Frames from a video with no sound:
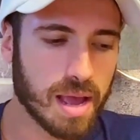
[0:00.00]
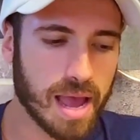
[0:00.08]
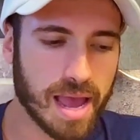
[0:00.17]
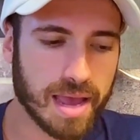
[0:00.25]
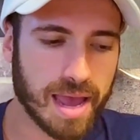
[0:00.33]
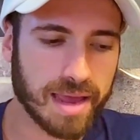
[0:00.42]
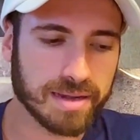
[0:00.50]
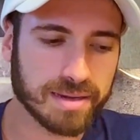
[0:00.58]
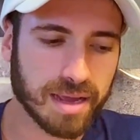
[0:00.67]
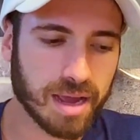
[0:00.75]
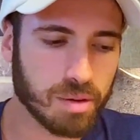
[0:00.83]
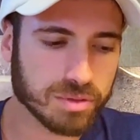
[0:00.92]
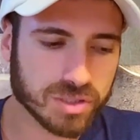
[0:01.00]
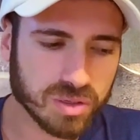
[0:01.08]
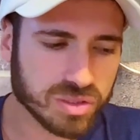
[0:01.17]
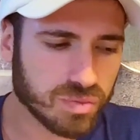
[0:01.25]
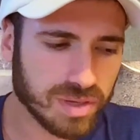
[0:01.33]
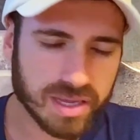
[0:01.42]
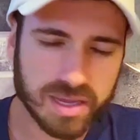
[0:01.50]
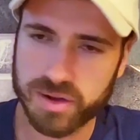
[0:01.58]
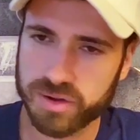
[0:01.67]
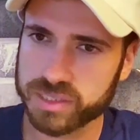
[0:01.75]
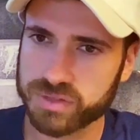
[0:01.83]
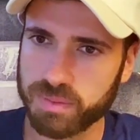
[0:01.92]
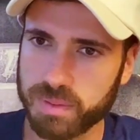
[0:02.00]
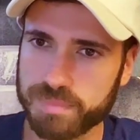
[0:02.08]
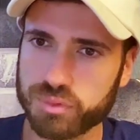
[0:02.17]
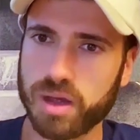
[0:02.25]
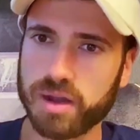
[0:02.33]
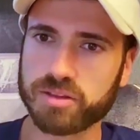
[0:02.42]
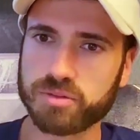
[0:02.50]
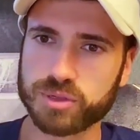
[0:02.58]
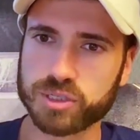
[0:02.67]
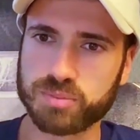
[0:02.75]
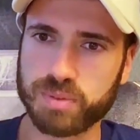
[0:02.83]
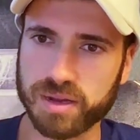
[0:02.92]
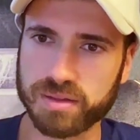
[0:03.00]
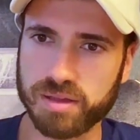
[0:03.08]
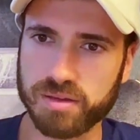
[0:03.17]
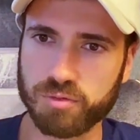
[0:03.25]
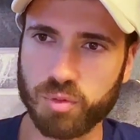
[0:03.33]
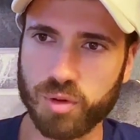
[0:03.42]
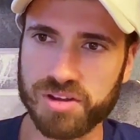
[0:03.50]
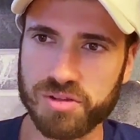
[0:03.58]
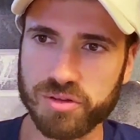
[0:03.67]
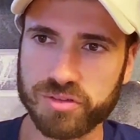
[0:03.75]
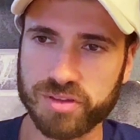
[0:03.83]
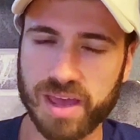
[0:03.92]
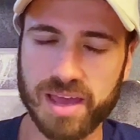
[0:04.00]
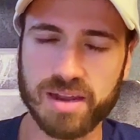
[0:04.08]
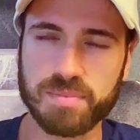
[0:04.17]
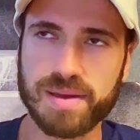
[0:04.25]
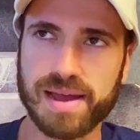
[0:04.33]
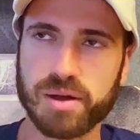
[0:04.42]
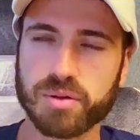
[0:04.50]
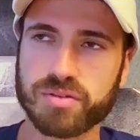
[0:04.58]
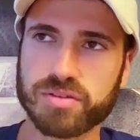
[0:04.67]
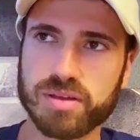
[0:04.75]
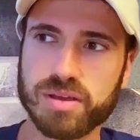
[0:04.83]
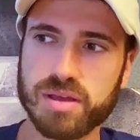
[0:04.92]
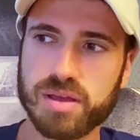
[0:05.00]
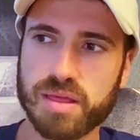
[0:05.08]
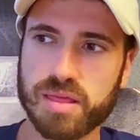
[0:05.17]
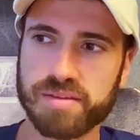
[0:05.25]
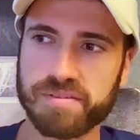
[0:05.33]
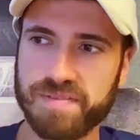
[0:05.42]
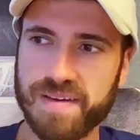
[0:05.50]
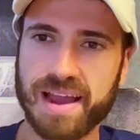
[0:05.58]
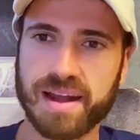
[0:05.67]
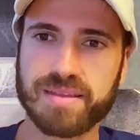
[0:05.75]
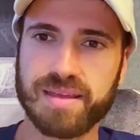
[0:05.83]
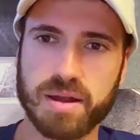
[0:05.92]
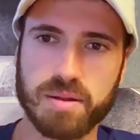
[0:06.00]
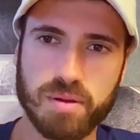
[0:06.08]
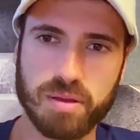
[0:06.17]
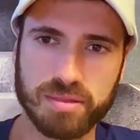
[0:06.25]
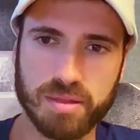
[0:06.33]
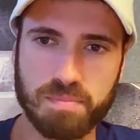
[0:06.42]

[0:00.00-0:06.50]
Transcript: And I was also really curious from a product perspective what you said about the fact that one of the